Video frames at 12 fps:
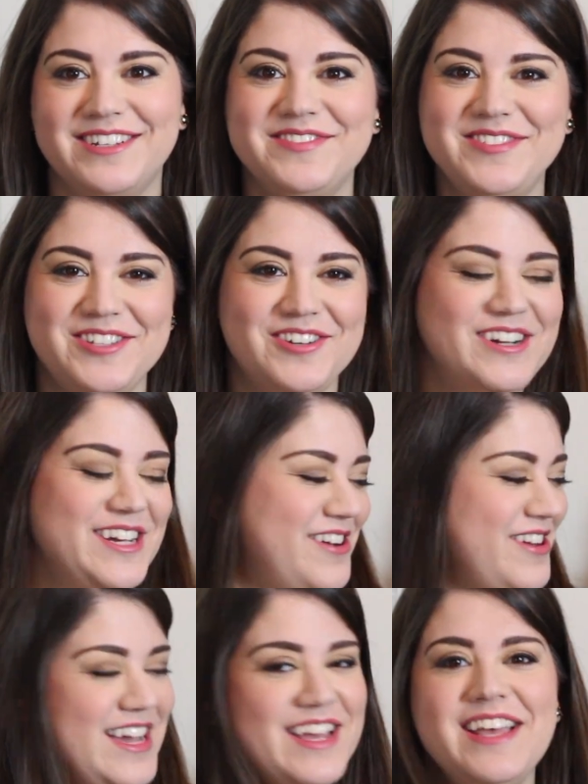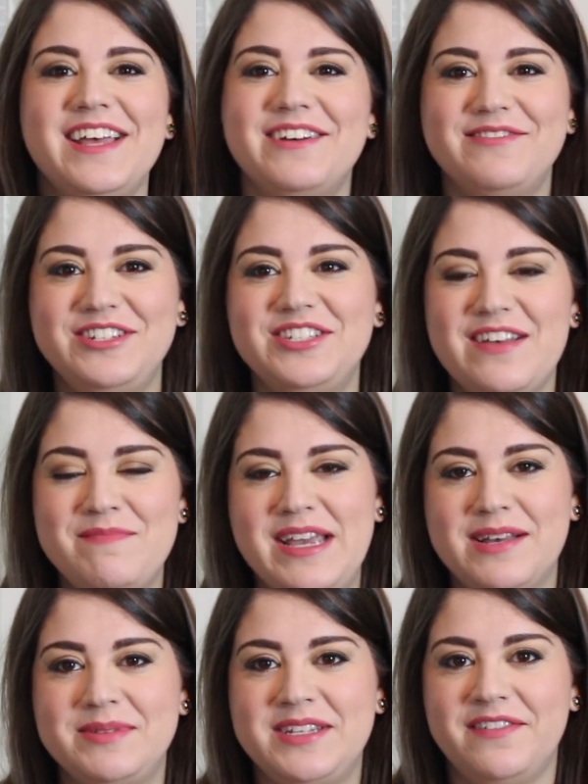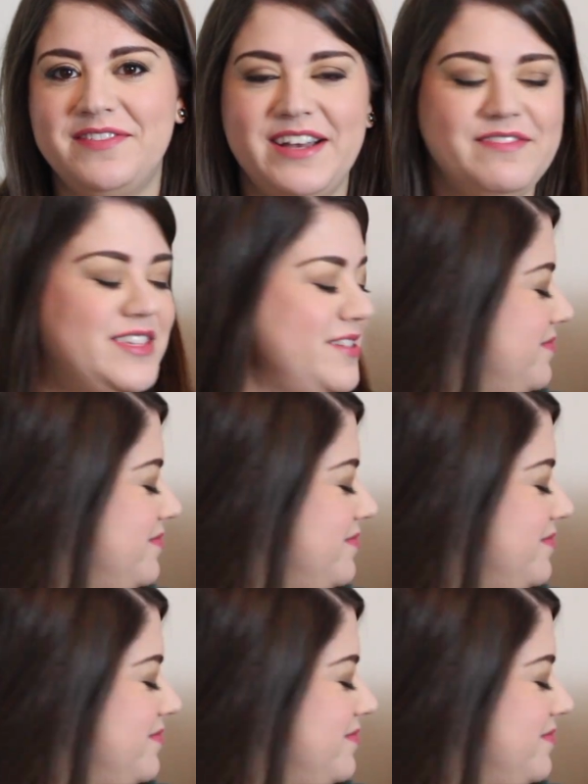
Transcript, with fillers: I'm sorry. Okay, we just have makeup stuff left.